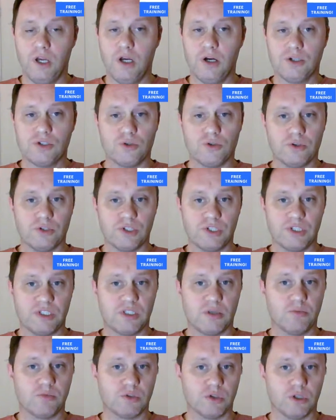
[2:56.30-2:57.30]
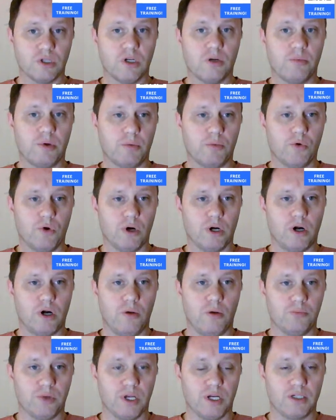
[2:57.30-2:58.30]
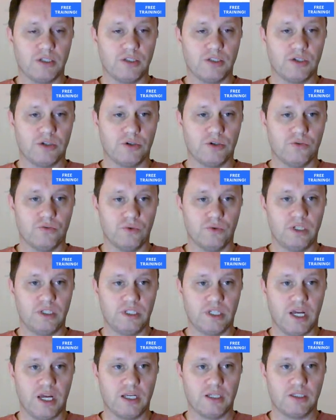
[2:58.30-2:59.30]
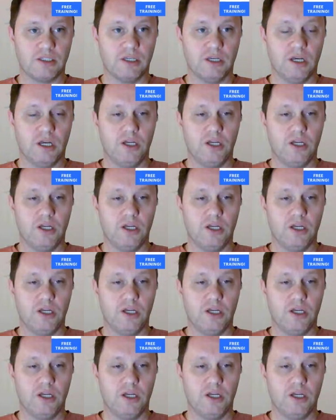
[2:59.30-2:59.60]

Soil system's a little bit more complex to reset.